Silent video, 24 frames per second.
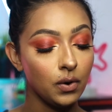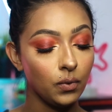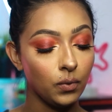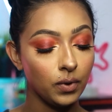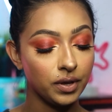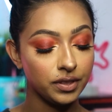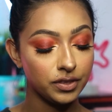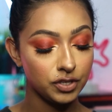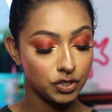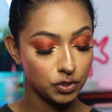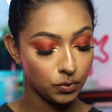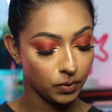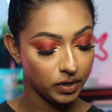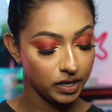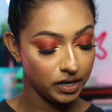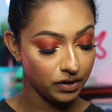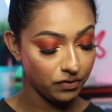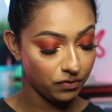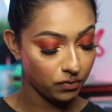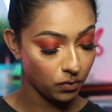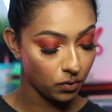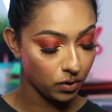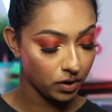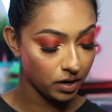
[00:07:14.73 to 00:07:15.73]
with
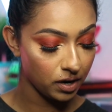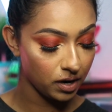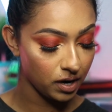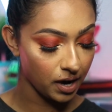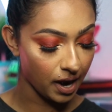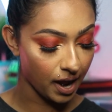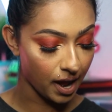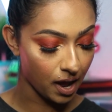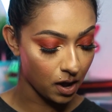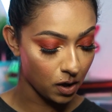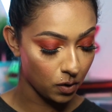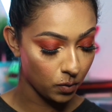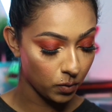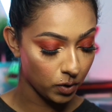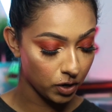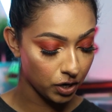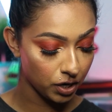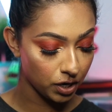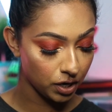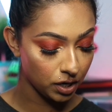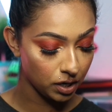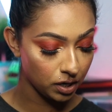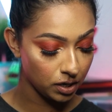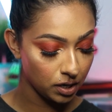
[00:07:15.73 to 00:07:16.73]

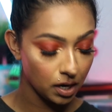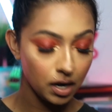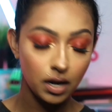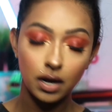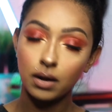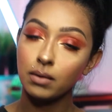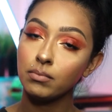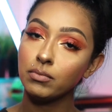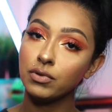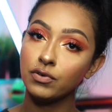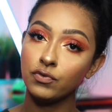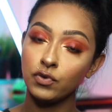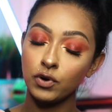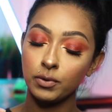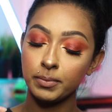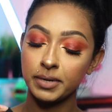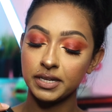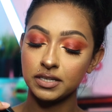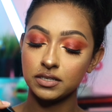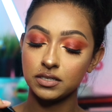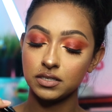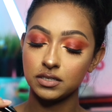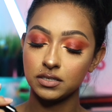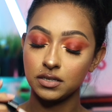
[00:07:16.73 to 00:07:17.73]
24-hour
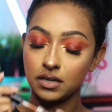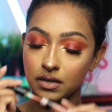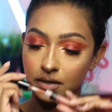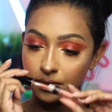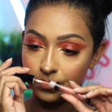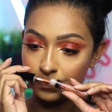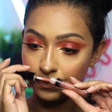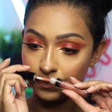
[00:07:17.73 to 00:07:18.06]
performance.